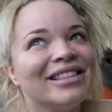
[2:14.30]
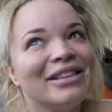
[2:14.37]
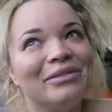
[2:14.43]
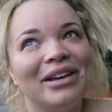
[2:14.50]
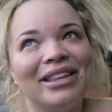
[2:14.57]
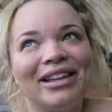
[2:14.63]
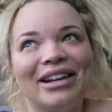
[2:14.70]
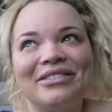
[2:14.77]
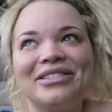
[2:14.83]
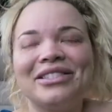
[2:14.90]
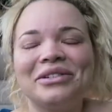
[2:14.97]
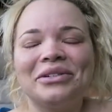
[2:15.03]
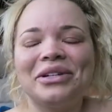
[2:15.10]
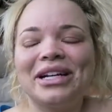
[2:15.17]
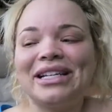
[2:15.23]
They probably thought I was
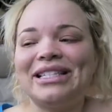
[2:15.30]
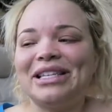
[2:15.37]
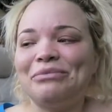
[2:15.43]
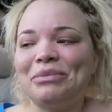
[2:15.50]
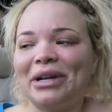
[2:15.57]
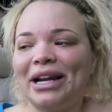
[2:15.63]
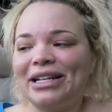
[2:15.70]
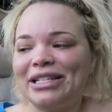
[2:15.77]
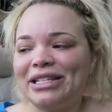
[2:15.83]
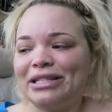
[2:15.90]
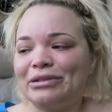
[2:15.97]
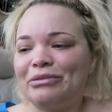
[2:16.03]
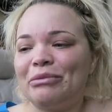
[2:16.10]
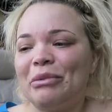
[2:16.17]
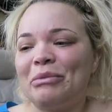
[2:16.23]
so crazy, but I
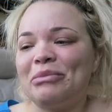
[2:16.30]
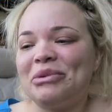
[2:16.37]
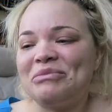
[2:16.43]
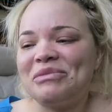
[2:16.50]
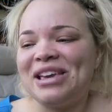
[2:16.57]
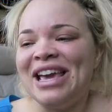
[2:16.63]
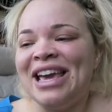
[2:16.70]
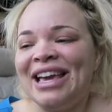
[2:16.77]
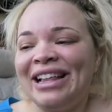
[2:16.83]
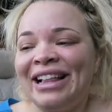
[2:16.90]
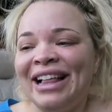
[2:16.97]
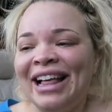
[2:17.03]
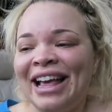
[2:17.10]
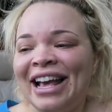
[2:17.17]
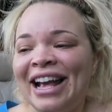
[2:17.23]
just remember being
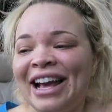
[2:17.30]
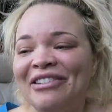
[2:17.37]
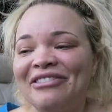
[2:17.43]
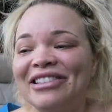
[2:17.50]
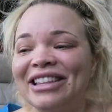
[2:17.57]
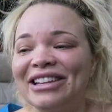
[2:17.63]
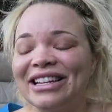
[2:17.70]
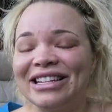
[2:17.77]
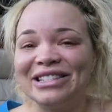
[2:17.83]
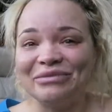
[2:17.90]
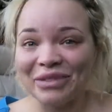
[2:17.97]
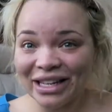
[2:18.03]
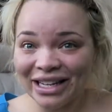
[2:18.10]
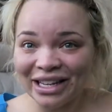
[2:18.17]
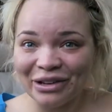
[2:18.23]
like, I really need to
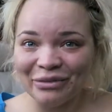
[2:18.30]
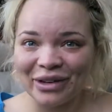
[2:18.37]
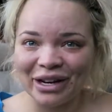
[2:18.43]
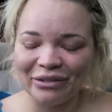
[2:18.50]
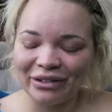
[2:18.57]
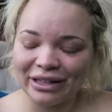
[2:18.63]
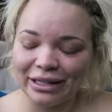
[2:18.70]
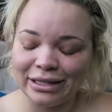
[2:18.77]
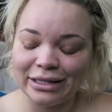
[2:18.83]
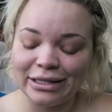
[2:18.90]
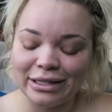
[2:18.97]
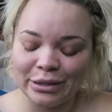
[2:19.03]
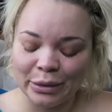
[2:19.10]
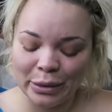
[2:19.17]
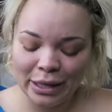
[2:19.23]
meet him, and I really need
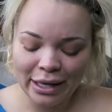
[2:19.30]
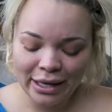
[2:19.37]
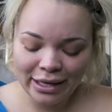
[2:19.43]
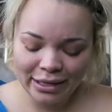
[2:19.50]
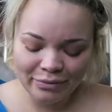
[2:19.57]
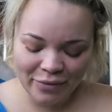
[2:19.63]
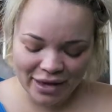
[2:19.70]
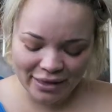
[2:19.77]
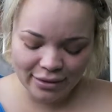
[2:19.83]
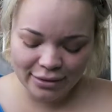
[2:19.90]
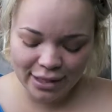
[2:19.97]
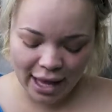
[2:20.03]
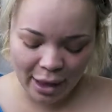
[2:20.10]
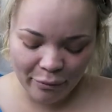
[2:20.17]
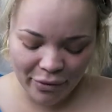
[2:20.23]
to make
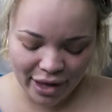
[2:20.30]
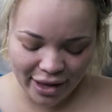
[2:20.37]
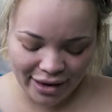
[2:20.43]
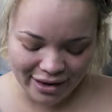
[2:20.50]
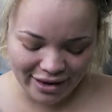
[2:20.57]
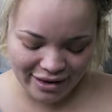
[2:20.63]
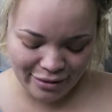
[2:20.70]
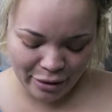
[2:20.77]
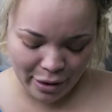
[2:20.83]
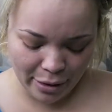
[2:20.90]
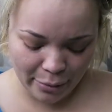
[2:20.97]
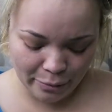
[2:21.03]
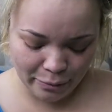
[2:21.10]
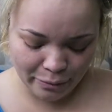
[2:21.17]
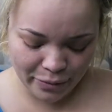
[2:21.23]
this happen
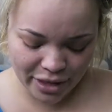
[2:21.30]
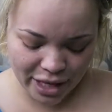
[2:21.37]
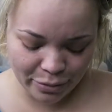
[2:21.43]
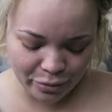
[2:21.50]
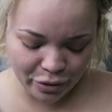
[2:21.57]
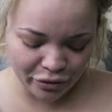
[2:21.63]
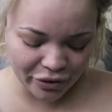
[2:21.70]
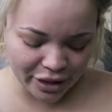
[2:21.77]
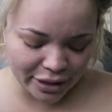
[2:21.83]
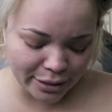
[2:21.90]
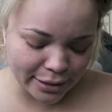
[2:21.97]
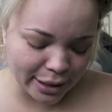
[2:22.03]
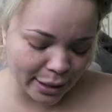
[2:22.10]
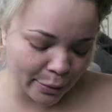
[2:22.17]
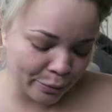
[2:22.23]
and be in
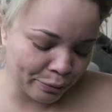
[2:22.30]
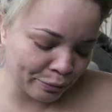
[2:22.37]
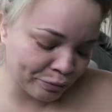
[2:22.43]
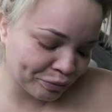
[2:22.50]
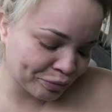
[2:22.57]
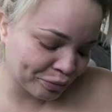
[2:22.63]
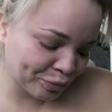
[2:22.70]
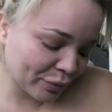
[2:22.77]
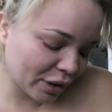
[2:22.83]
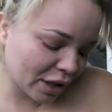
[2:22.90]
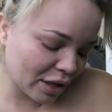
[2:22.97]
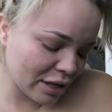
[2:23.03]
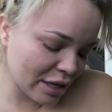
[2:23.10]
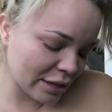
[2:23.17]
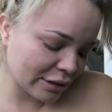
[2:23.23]
movies.
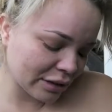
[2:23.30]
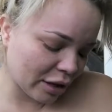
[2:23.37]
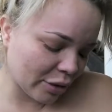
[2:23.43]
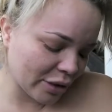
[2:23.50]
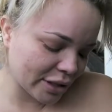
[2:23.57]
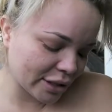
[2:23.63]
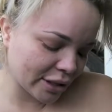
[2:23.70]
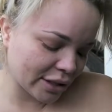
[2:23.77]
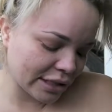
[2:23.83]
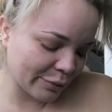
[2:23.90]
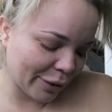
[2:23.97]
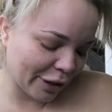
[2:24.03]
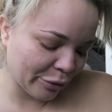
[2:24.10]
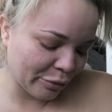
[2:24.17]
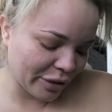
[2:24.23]
He's always
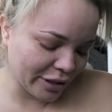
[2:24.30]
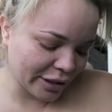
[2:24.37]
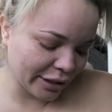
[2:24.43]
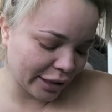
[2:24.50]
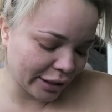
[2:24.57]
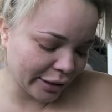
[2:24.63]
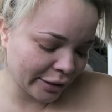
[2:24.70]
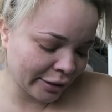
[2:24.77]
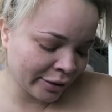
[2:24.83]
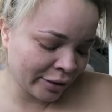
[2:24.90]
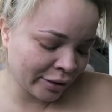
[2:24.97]
inspired me to like,